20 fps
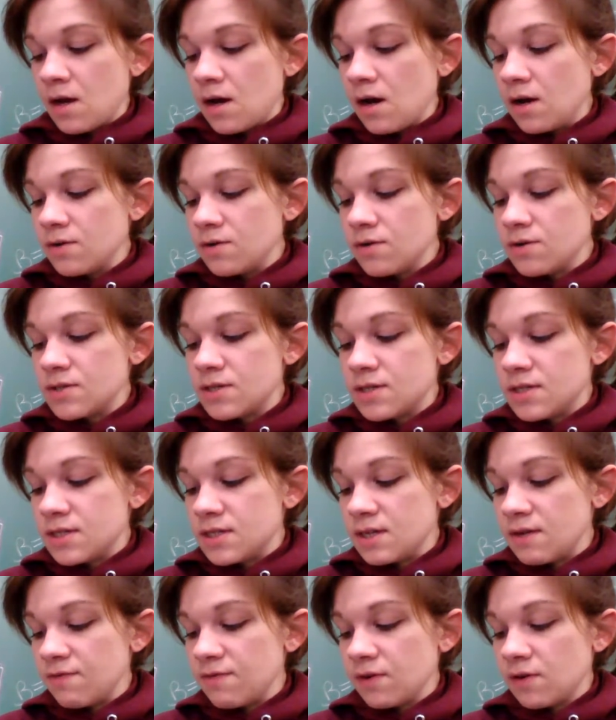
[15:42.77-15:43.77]
Under
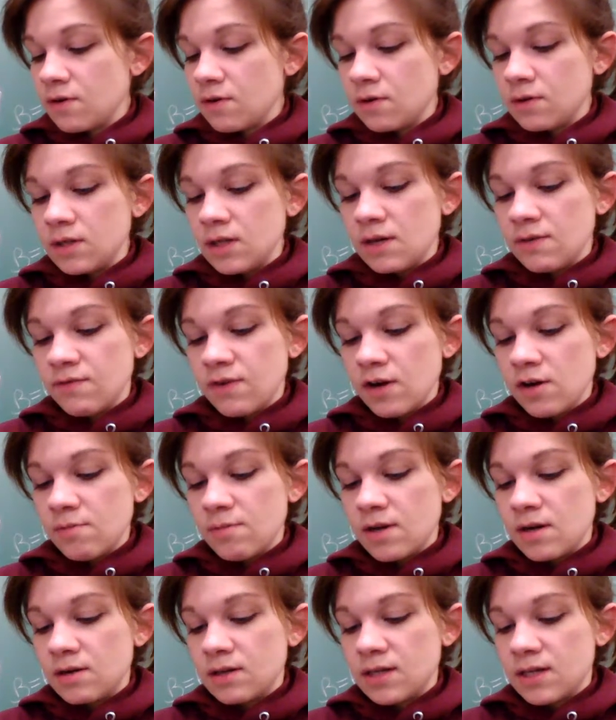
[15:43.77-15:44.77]
difficult
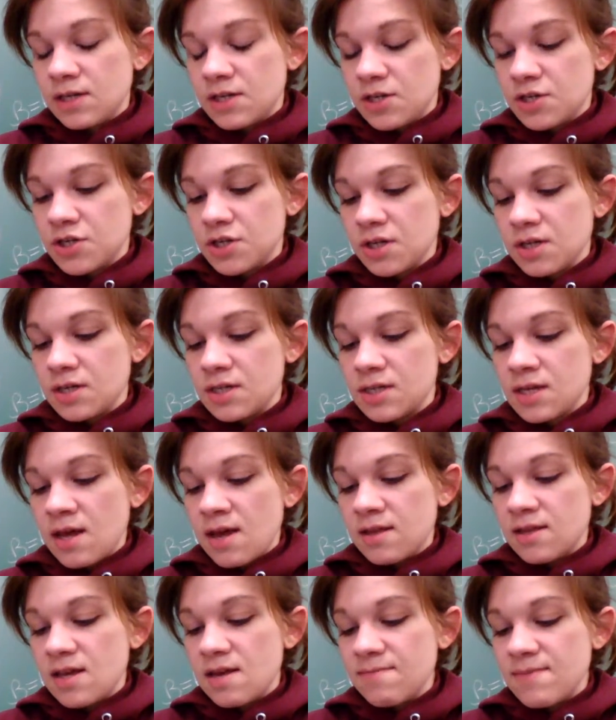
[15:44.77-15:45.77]
environmental conditions,
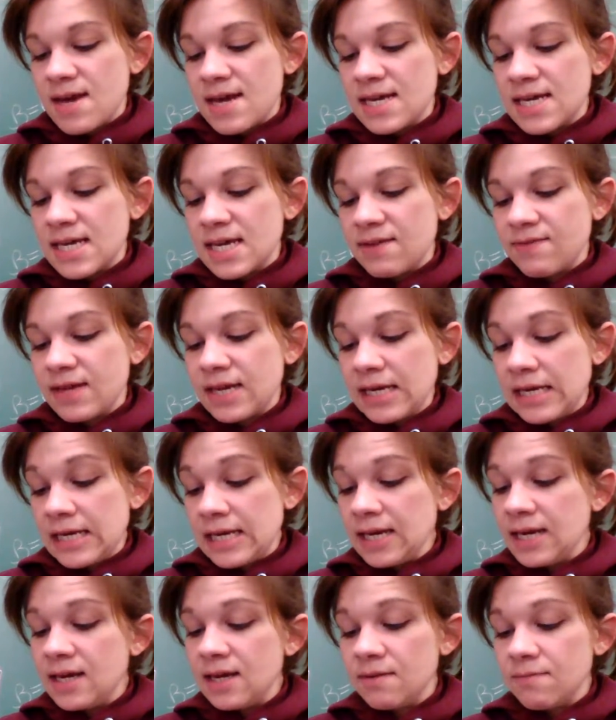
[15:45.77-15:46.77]
they may even
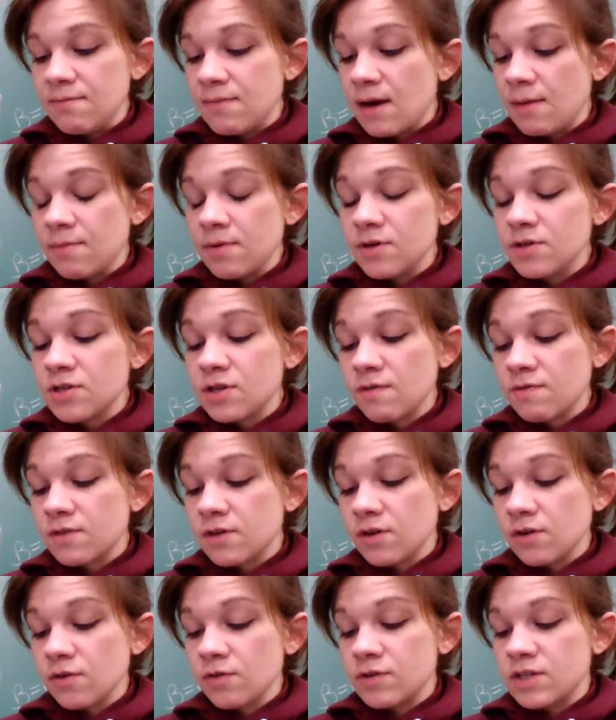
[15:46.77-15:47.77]
eat members of
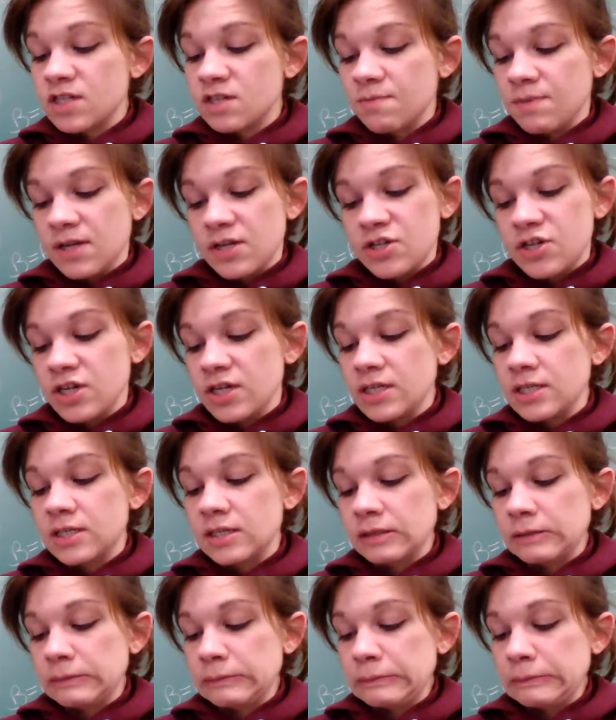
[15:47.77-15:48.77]
their own species.